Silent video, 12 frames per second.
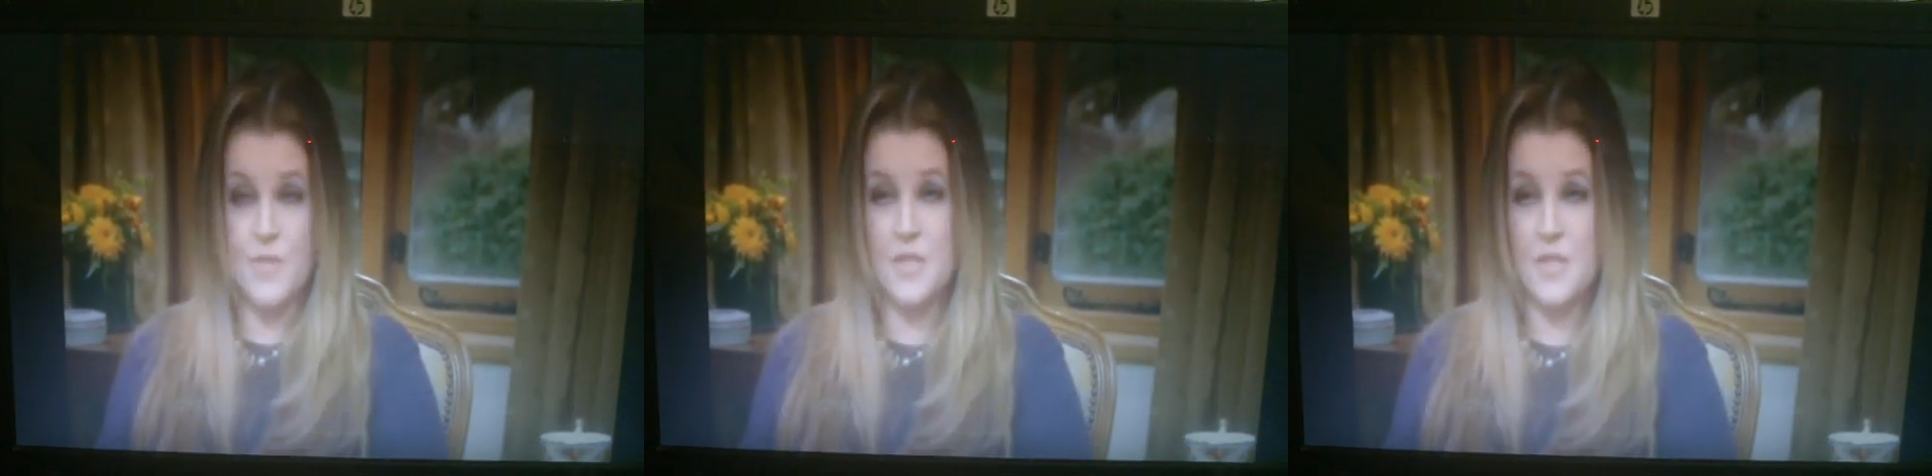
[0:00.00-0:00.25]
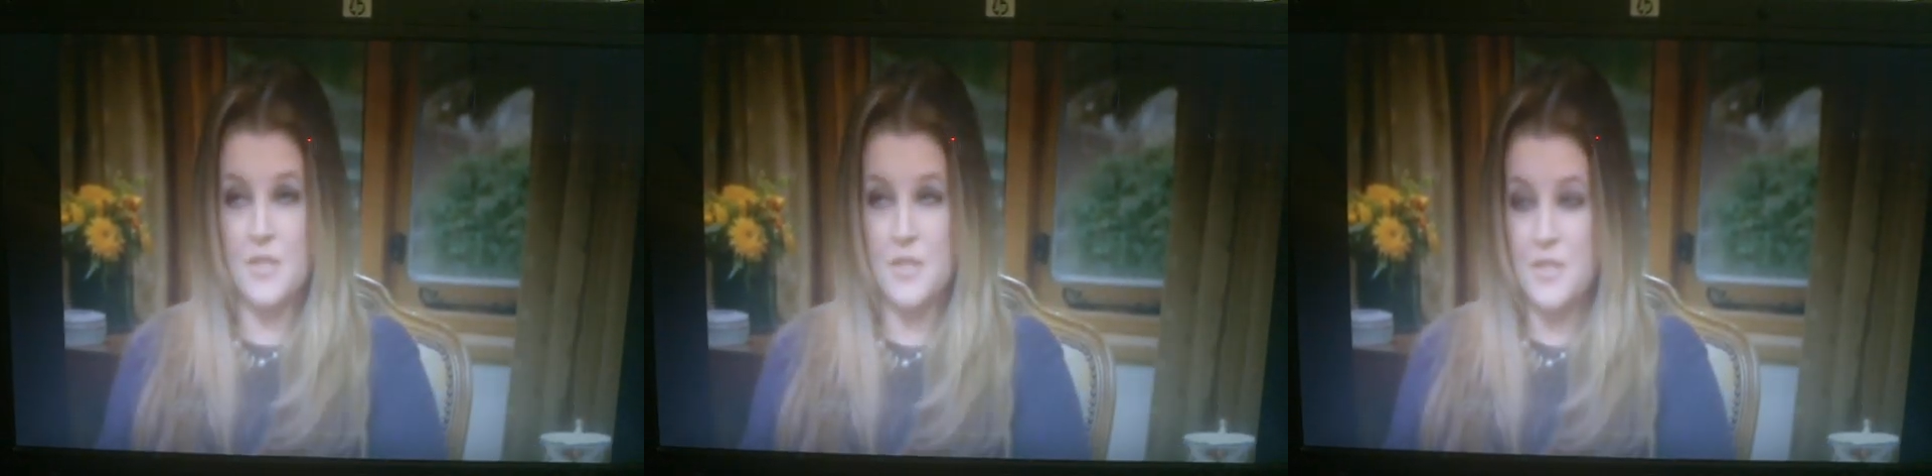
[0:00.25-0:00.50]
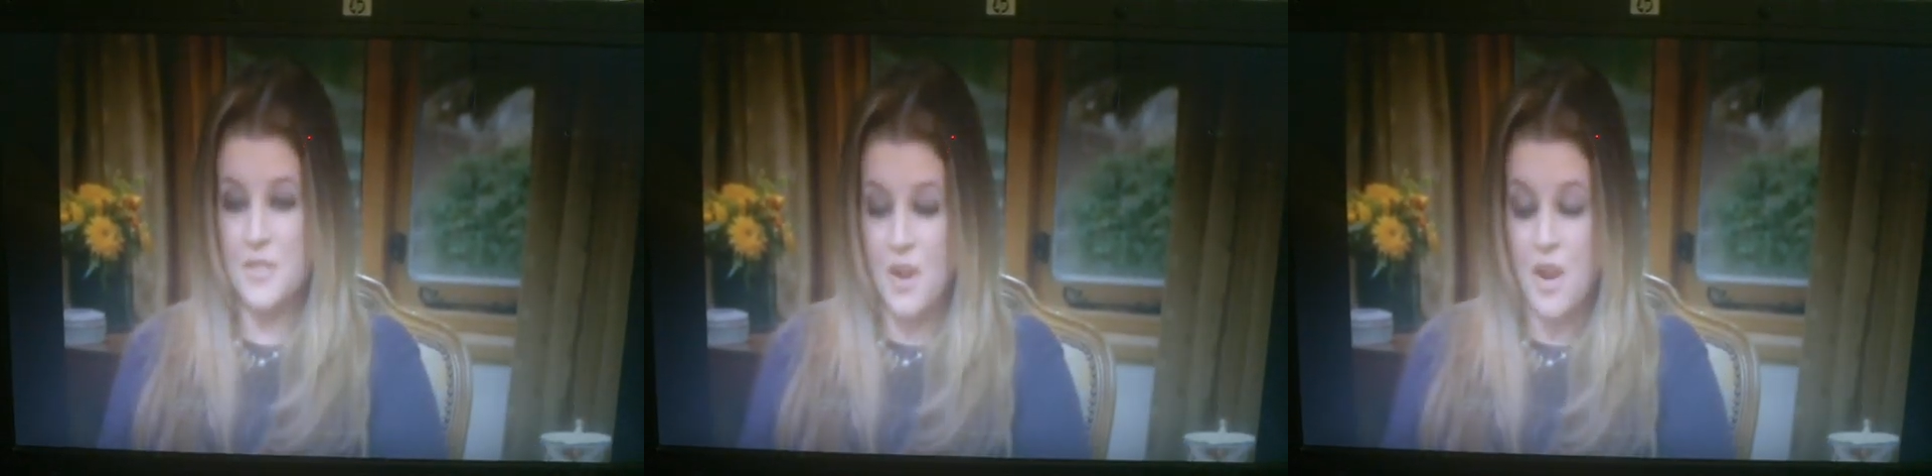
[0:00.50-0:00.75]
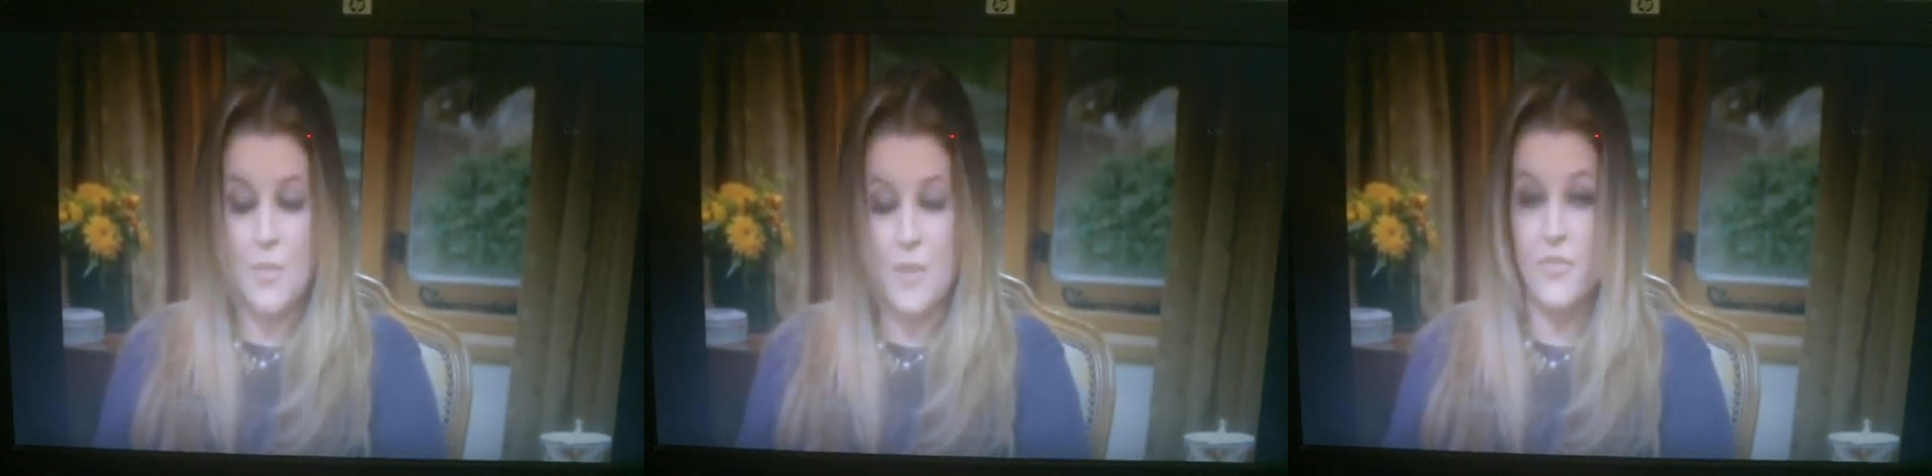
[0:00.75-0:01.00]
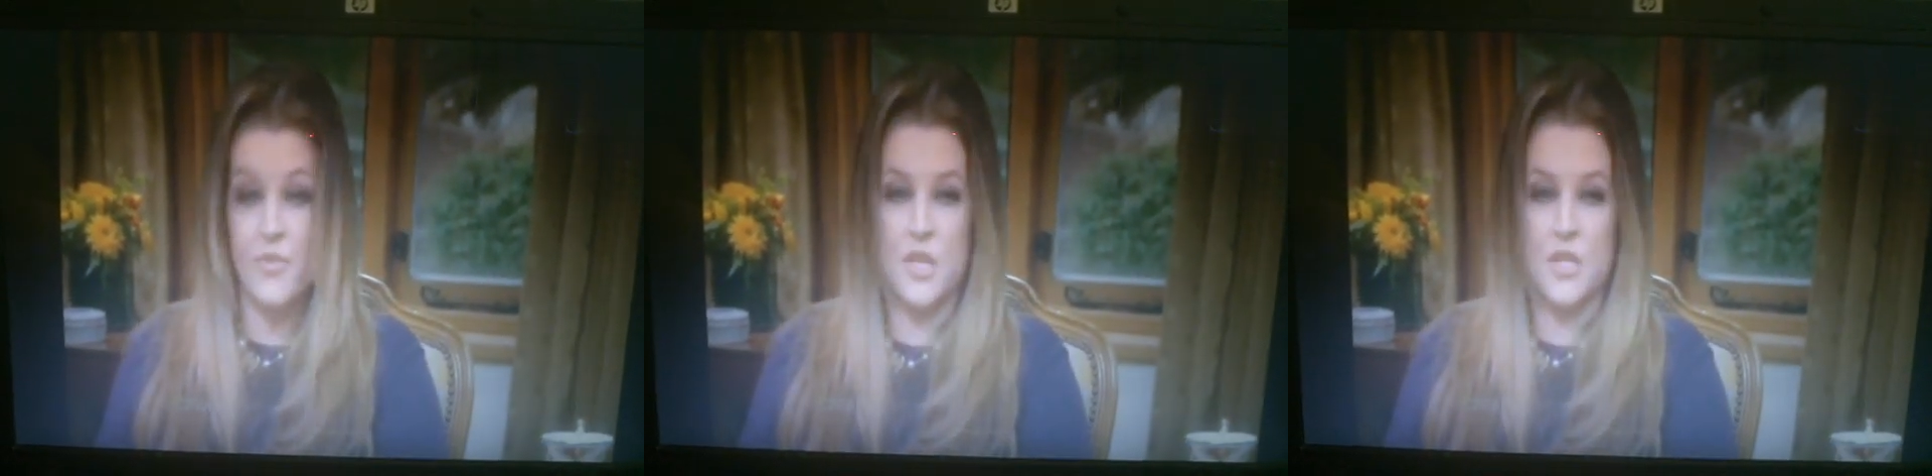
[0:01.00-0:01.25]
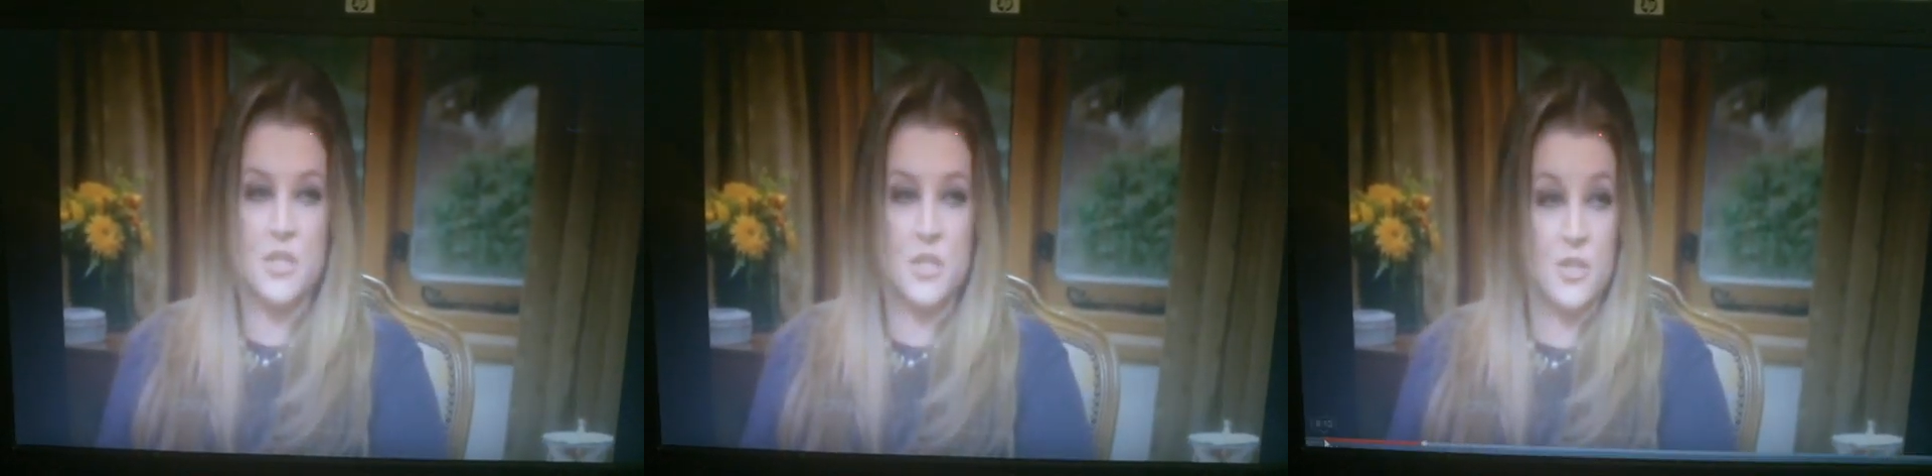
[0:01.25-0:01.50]
stomp my
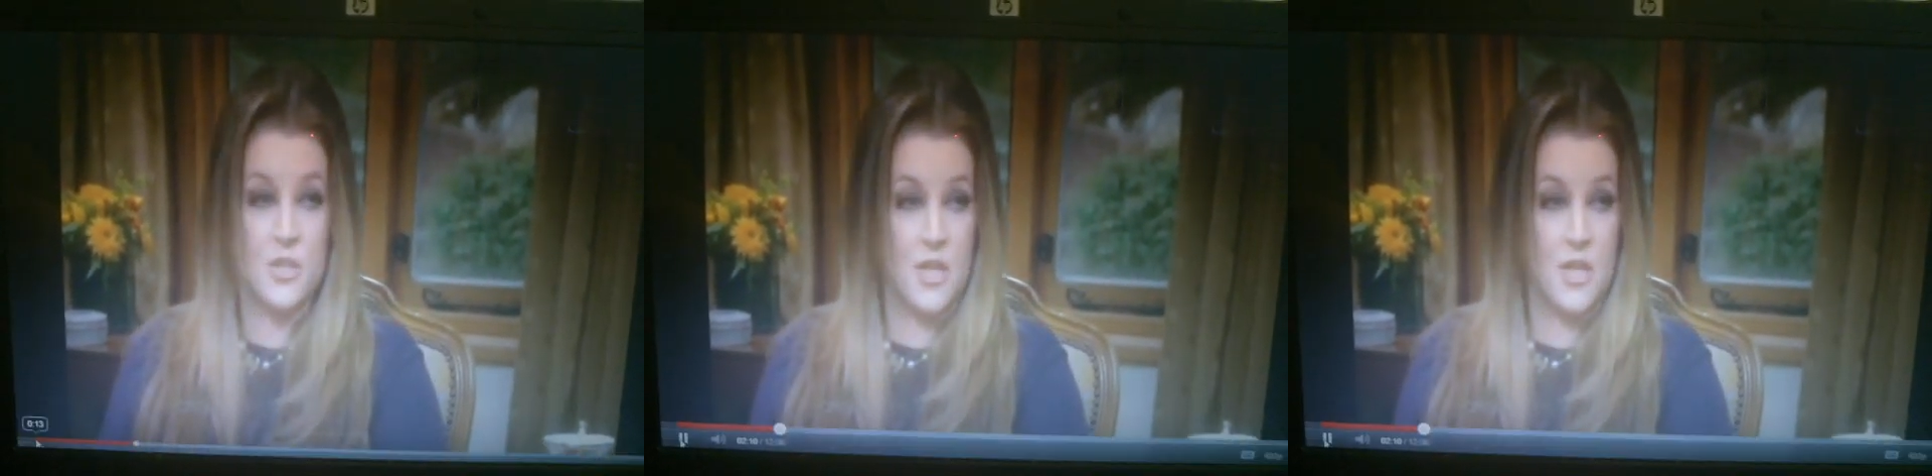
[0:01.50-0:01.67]
foot into the